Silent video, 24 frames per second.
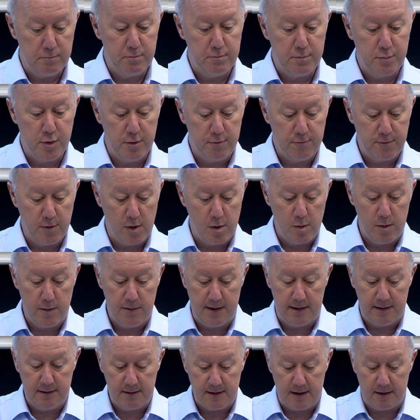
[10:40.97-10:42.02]
put forward
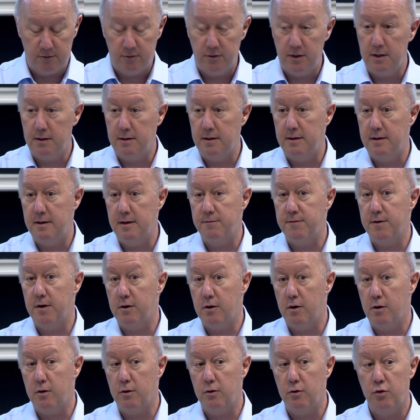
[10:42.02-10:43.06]
that it's actually
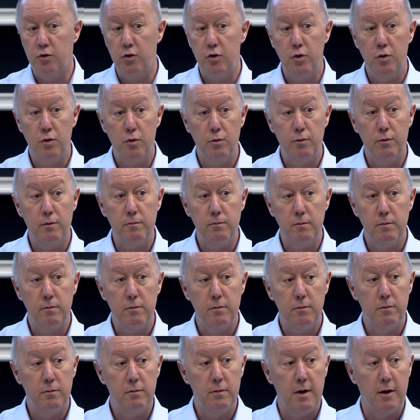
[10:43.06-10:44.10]
difficult to
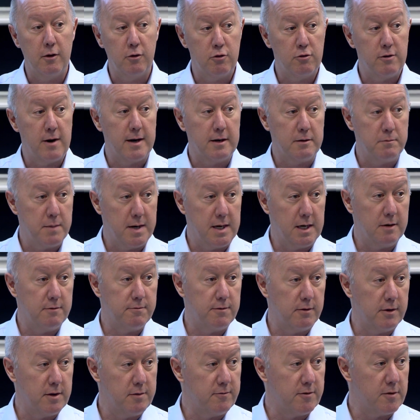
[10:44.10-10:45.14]
extract
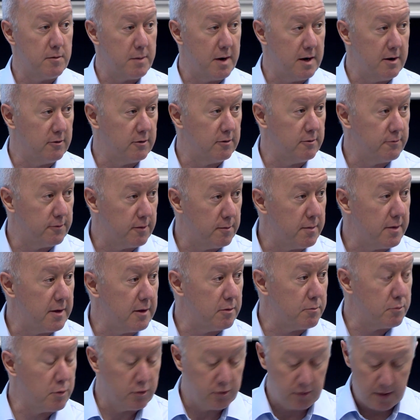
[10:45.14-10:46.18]
meaningful information from
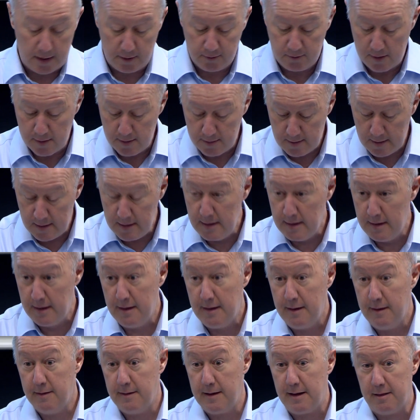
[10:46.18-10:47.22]
these projections.
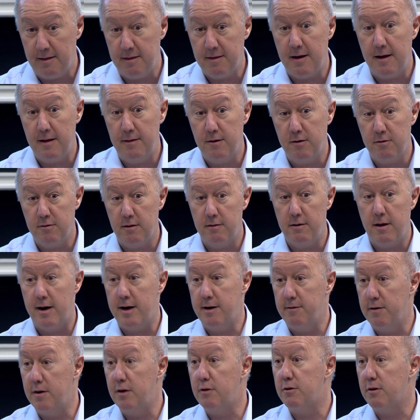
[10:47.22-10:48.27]
That said, there's a lot
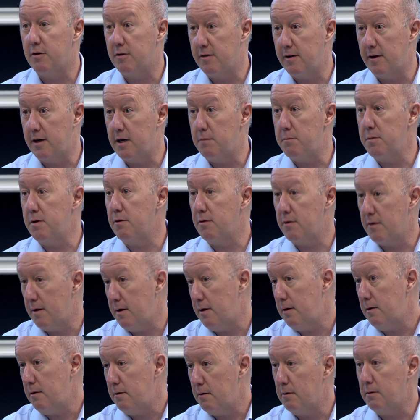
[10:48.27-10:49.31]
of interest in them. You
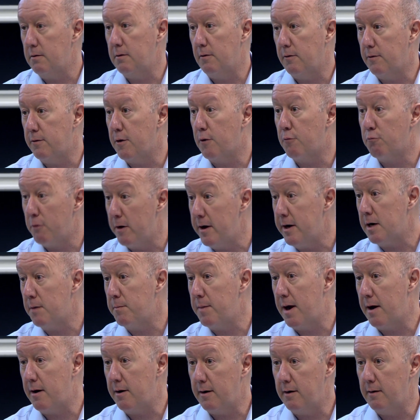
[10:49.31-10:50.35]
see, you, they're written
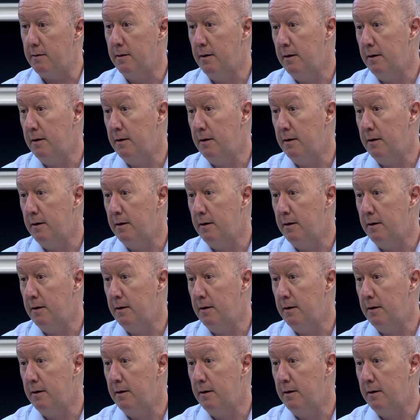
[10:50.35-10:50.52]
about